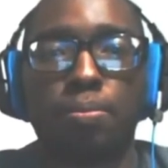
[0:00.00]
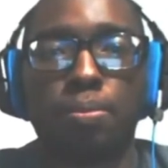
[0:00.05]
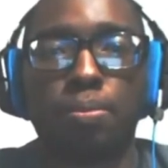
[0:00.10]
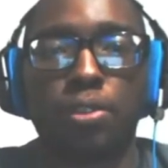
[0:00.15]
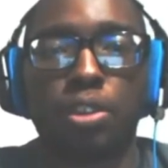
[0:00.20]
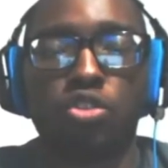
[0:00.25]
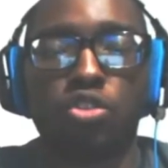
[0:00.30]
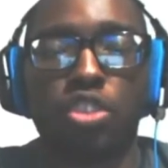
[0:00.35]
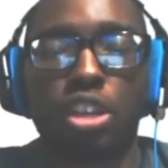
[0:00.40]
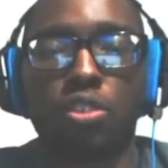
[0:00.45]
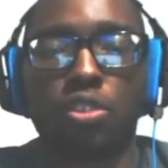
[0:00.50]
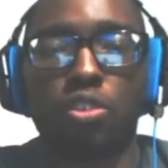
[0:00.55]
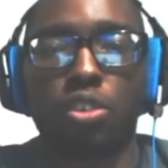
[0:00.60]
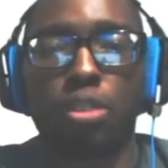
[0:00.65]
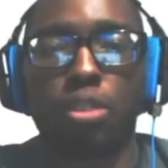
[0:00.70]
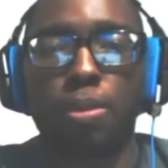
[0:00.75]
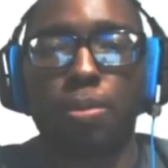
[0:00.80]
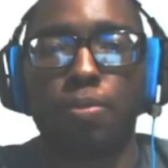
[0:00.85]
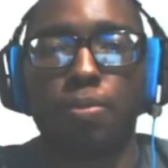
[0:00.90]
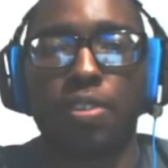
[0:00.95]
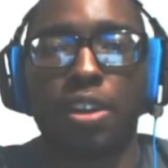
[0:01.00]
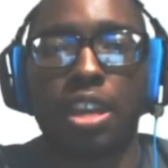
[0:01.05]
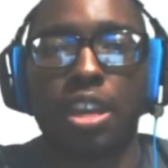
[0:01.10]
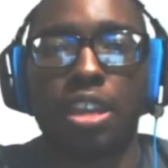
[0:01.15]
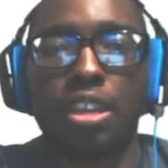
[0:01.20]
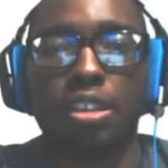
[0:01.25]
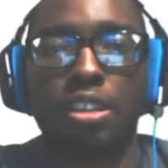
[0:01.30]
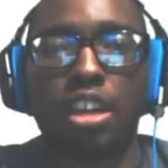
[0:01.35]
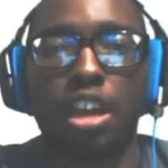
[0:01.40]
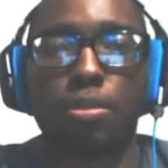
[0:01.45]
their channels are going to be provided
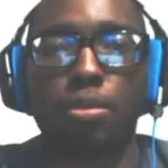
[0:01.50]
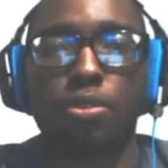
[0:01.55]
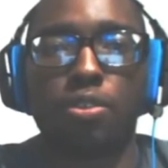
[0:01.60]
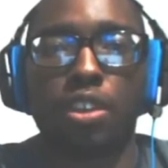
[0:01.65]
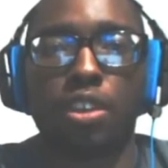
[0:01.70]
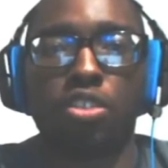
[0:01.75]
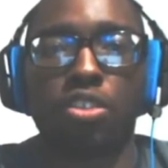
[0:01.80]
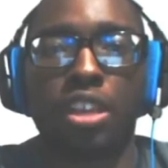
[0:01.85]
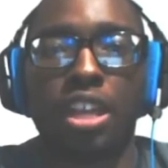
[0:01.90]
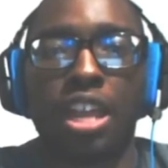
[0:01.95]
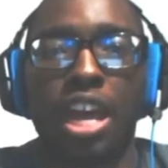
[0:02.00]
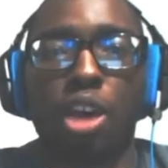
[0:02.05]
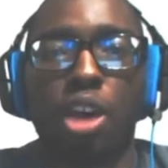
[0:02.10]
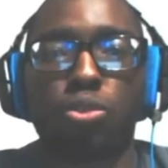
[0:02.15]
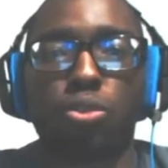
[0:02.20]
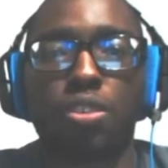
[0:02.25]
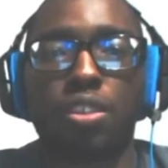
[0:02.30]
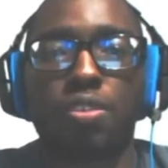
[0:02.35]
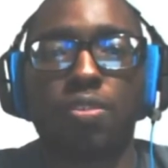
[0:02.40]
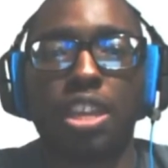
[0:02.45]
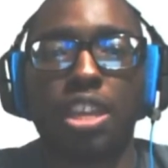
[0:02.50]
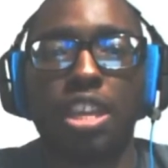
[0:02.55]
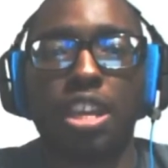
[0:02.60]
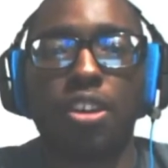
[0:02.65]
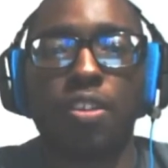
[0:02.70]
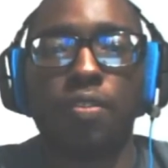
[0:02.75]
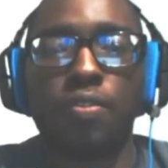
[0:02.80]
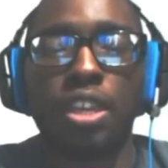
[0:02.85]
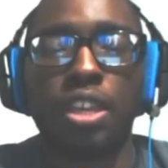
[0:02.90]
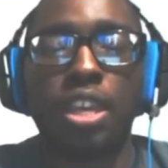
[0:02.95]
in the comment section and outro of this
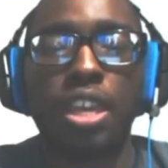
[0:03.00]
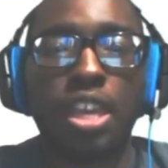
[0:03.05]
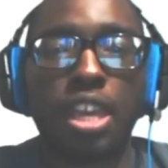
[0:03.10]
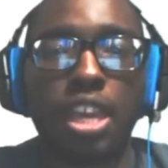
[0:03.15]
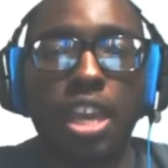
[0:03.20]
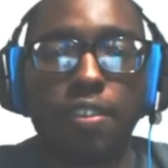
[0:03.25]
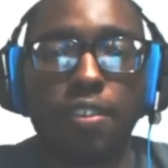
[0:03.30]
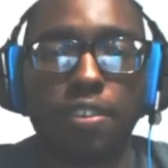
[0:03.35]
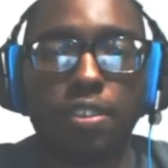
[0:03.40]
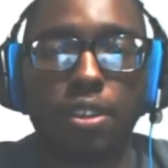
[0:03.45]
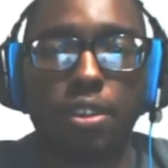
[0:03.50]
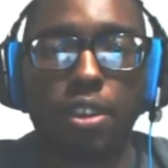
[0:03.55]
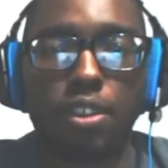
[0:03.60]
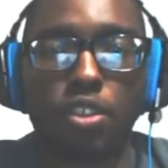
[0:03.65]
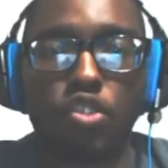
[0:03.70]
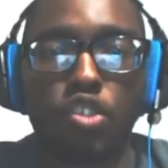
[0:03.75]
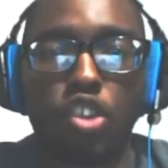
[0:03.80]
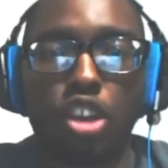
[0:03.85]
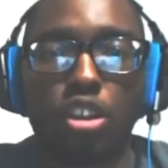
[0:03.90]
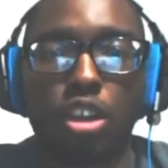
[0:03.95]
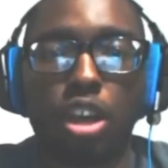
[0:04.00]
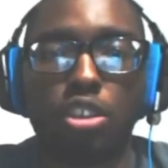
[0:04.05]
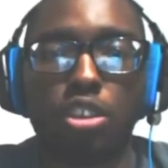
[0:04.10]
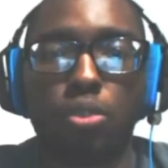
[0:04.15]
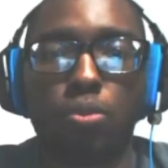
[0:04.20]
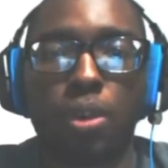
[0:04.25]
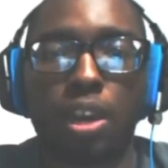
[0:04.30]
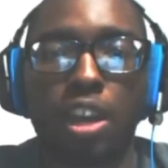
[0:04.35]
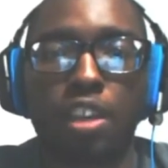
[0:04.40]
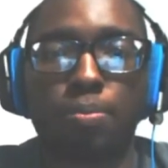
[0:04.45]
video. If you're new to the channel
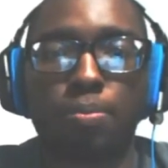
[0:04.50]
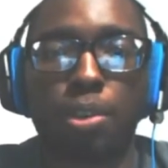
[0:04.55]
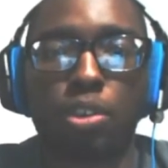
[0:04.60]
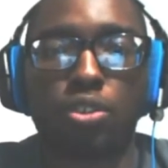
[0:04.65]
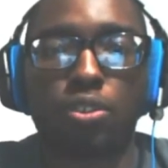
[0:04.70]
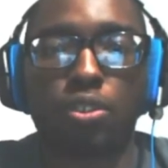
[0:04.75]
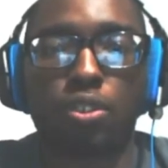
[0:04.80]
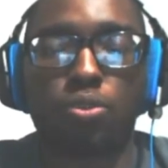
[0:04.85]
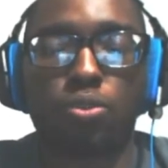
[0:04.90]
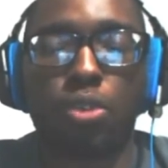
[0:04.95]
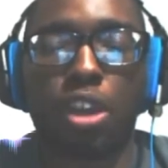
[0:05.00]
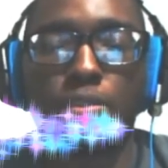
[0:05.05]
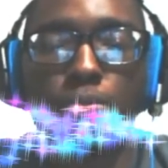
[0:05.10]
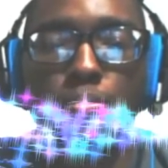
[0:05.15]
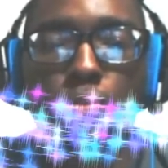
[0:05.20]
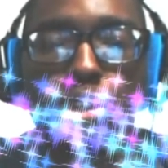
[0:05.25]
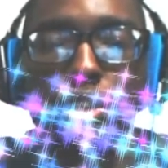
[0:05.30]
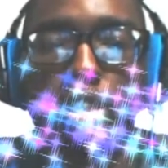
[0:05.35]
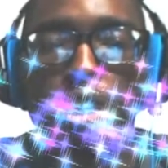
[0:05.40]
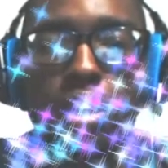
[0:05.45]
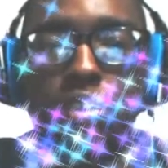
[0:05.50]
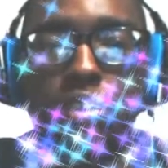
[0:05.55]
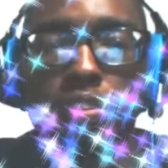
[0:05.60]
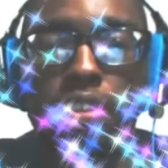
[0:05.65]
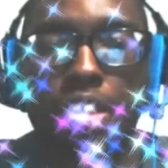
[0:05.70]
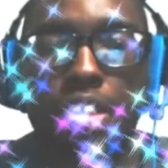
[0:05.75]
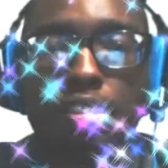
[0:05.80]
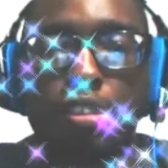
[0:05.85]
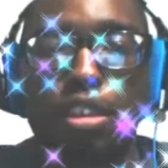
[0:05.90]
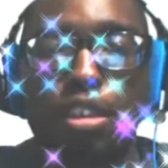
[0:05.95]
otherwise, make sure to subscribe for more content.